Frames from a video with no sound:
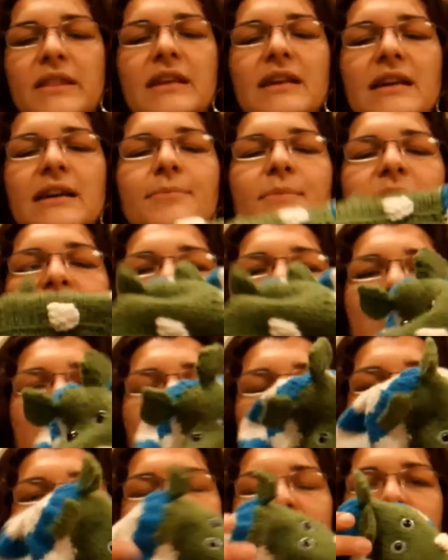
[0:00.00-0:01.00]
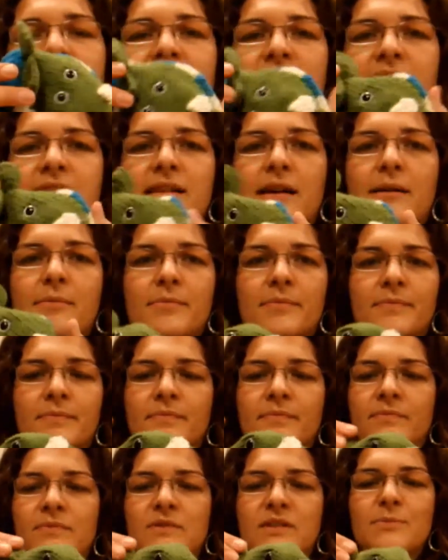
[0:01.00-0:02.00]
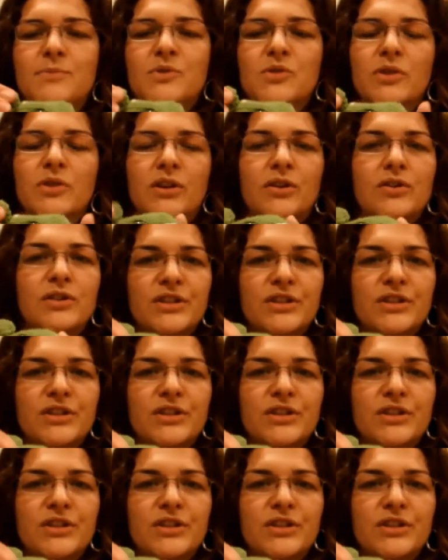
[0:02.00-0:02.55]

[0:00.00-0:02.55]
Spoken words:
I think I'm gonna just knit some sort of